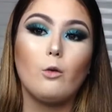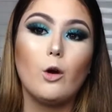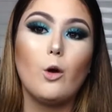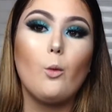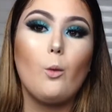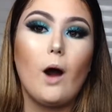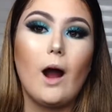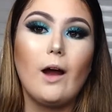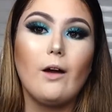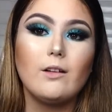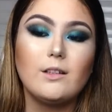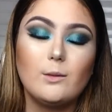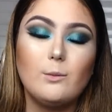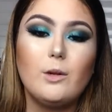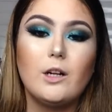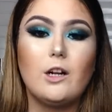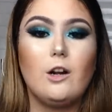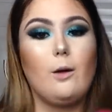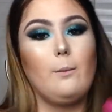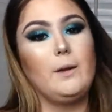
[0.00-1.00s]
real wild and
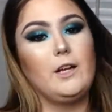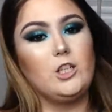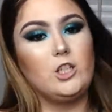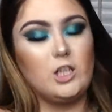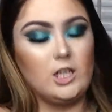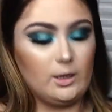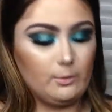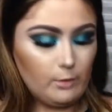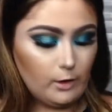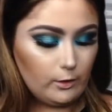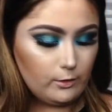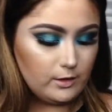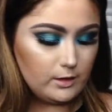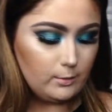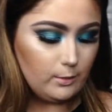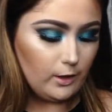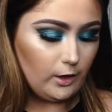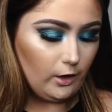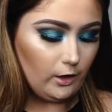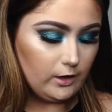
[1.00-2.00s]
put it on my cheekbones,
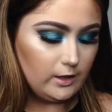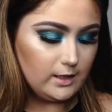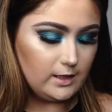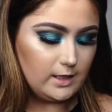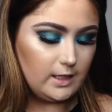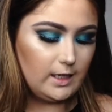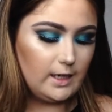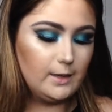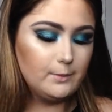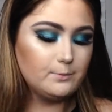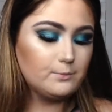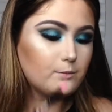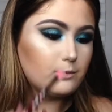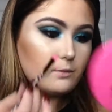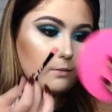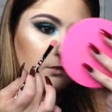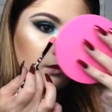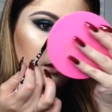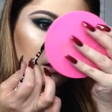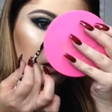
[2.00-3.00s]
but honestly,
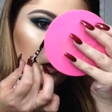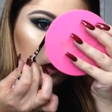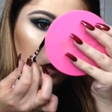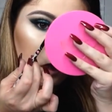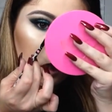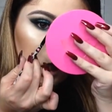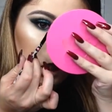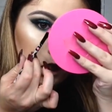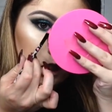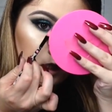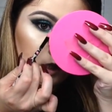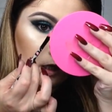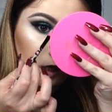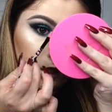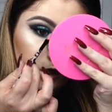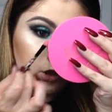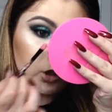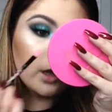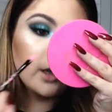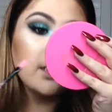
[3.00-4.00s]

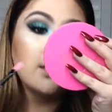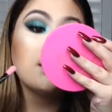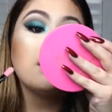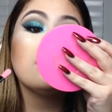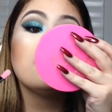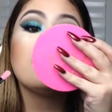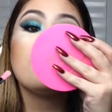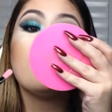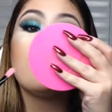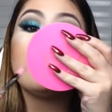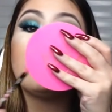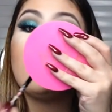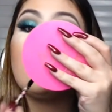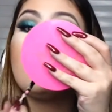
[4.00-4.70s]
not trying to look like an